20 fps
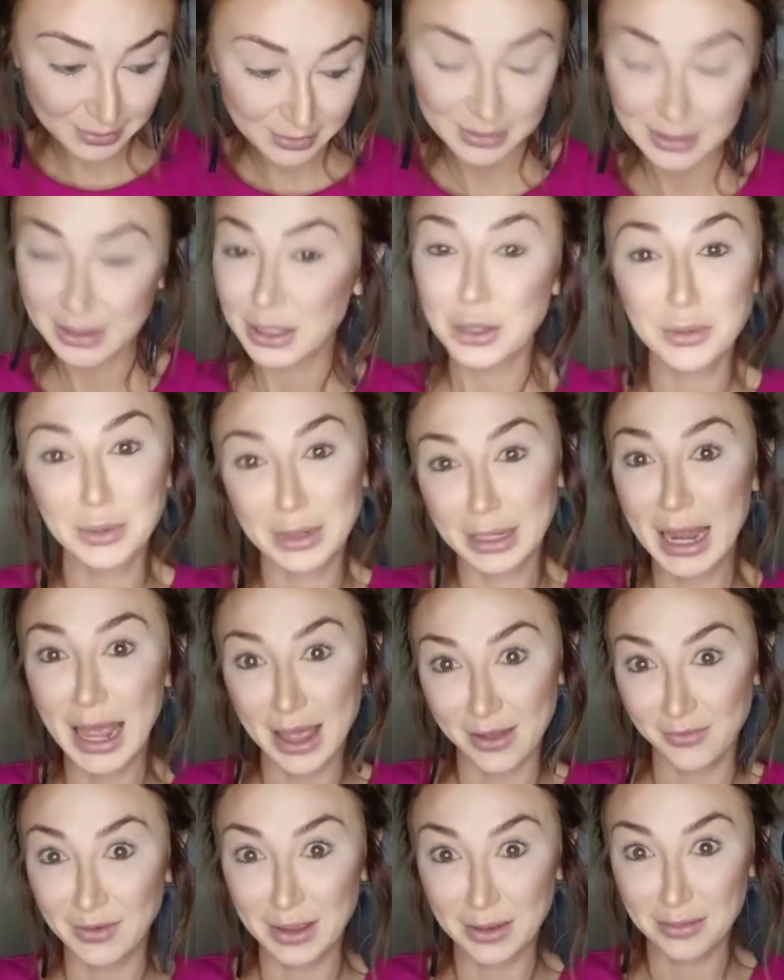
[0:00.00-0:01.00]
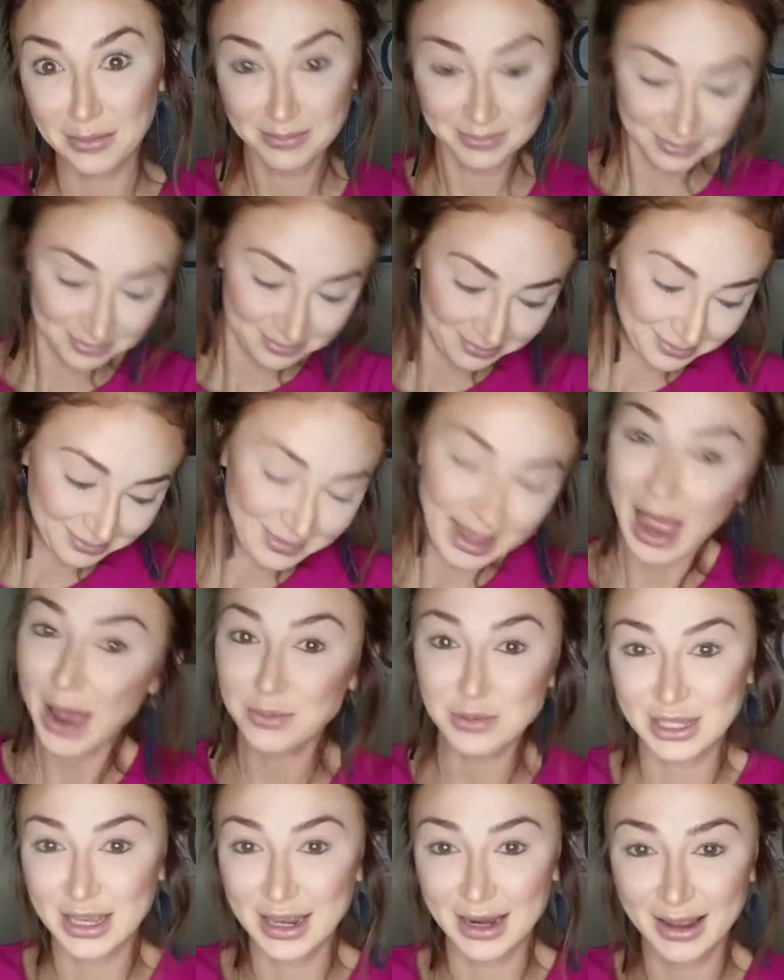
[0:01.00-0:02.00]
You can have him.
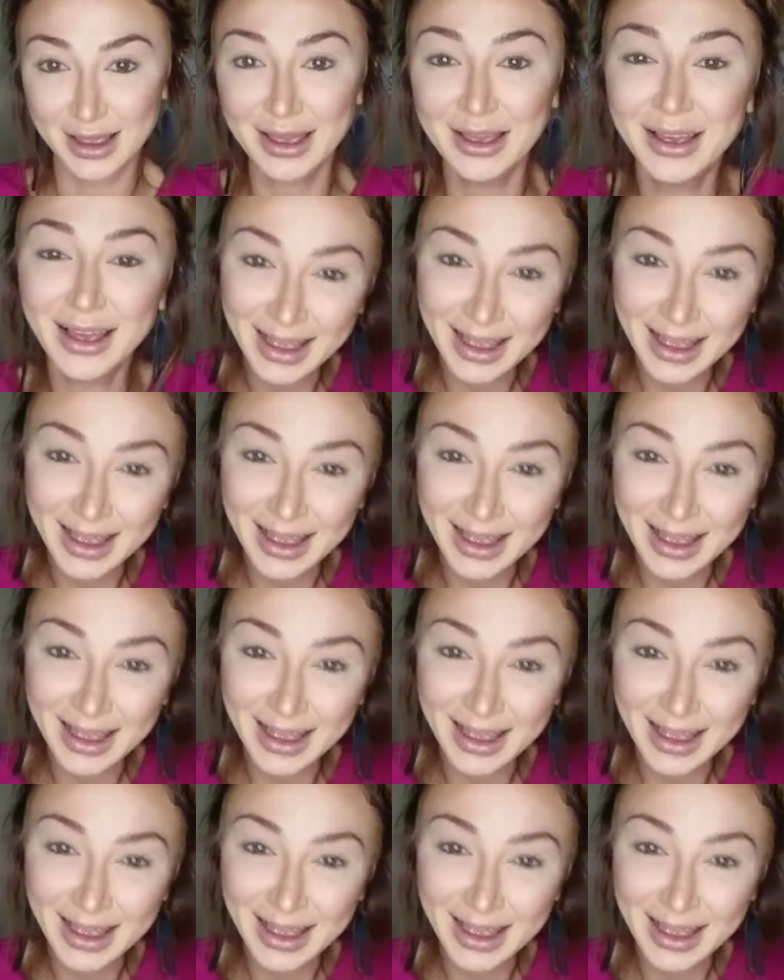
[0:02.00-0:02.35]
I'm just kidding.